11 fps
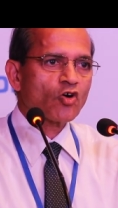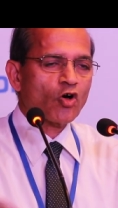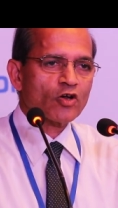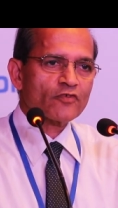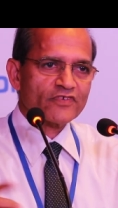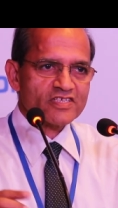
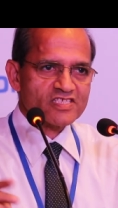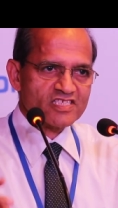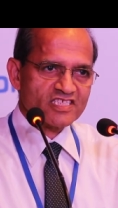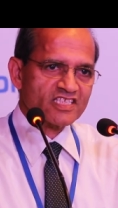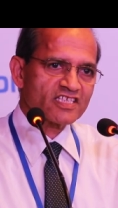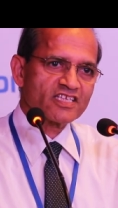all of us
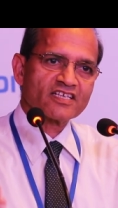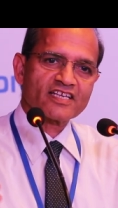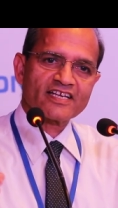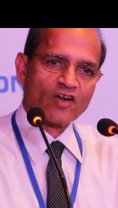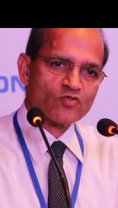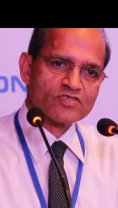sitting here
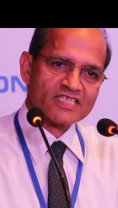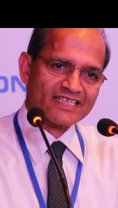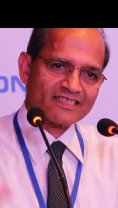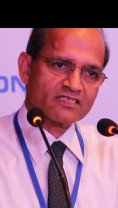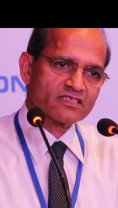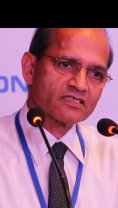and
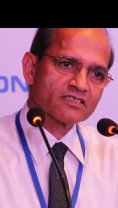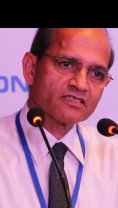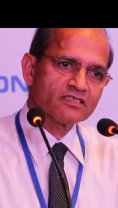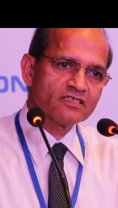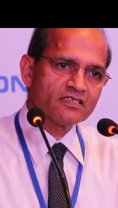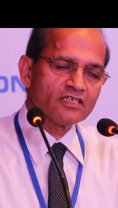outside,
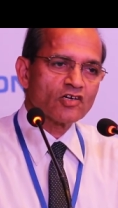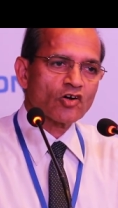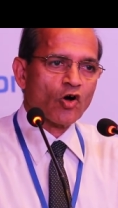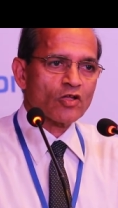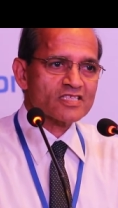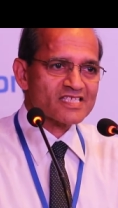
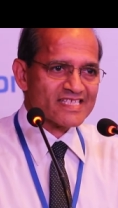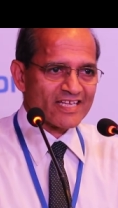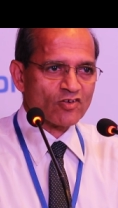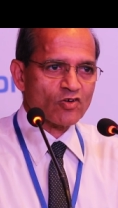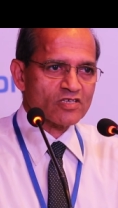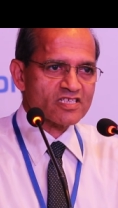all the
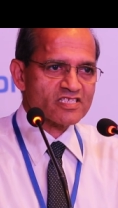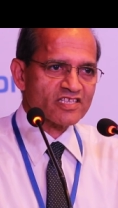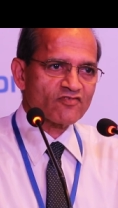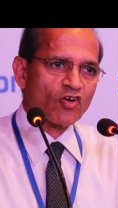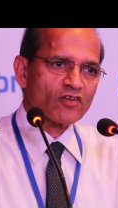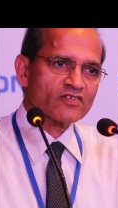stakeholders
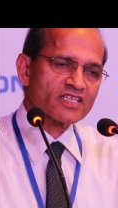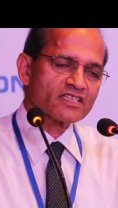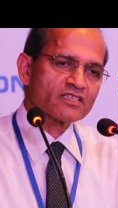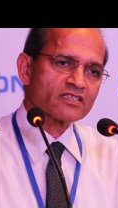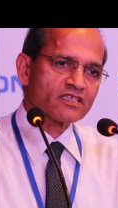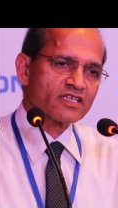involved in
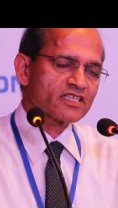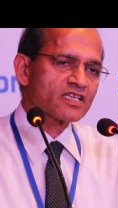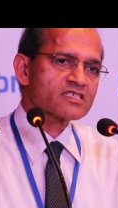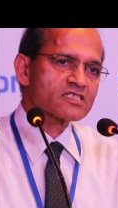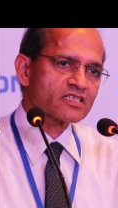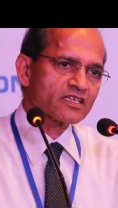the
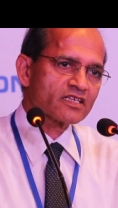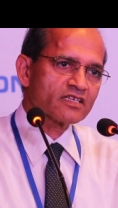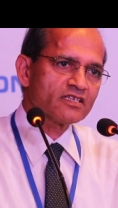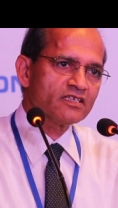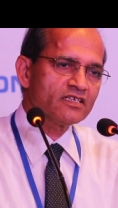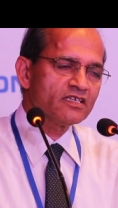industry,
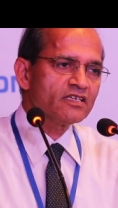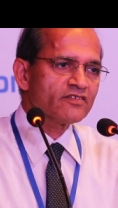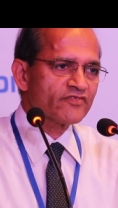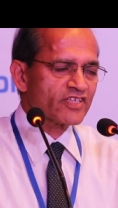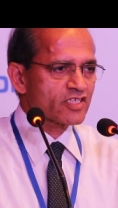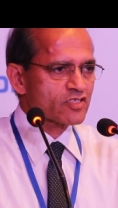
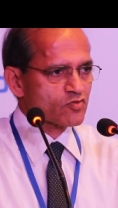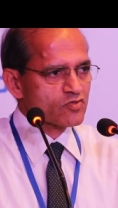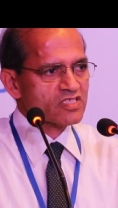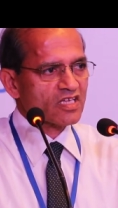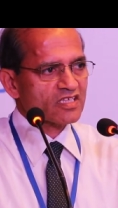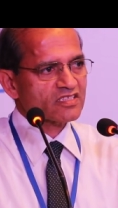we need to
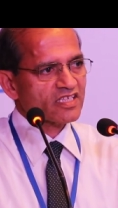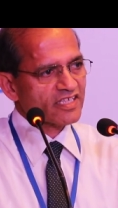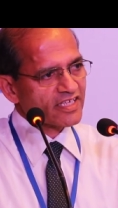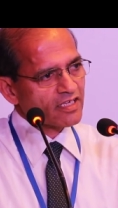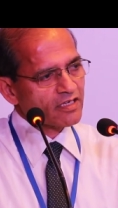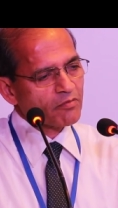start
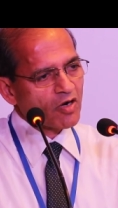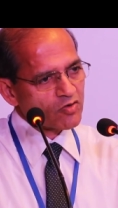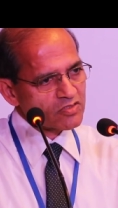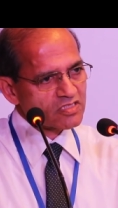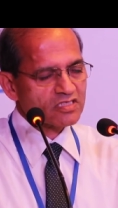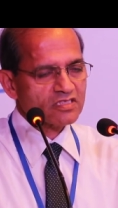thinking
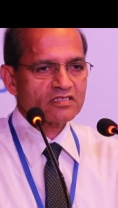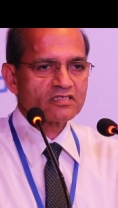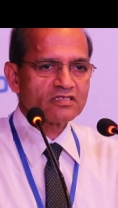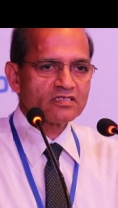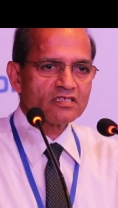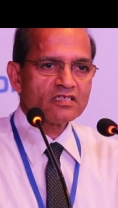about
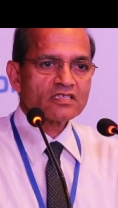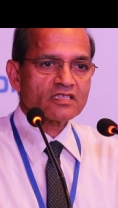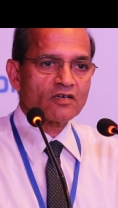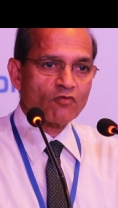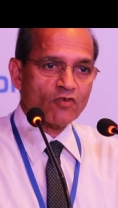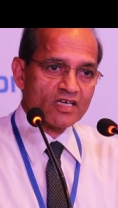
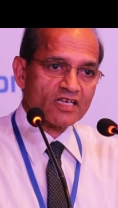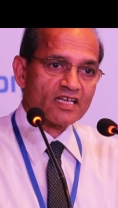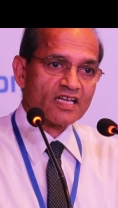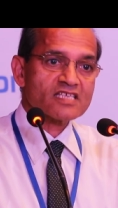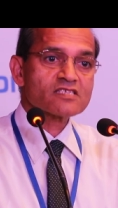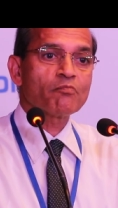the word
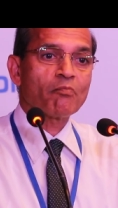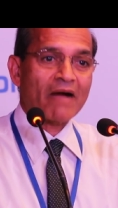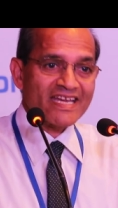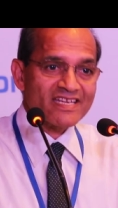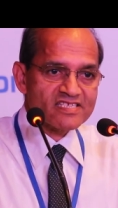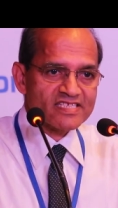class
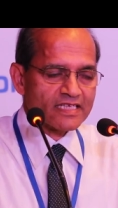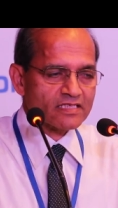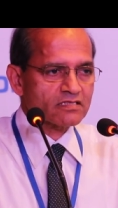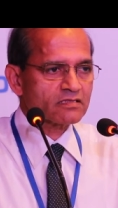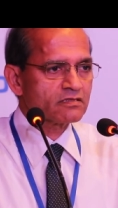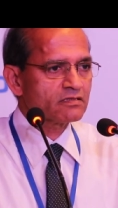mindset.